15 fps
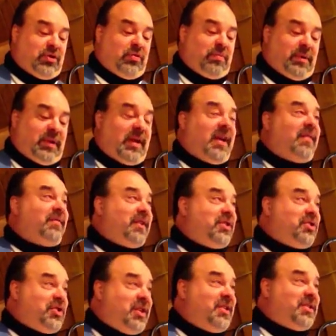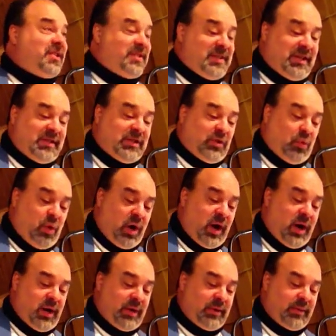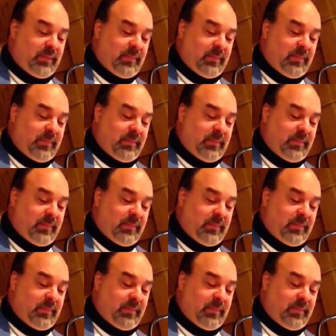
to believe that Jesus is the one.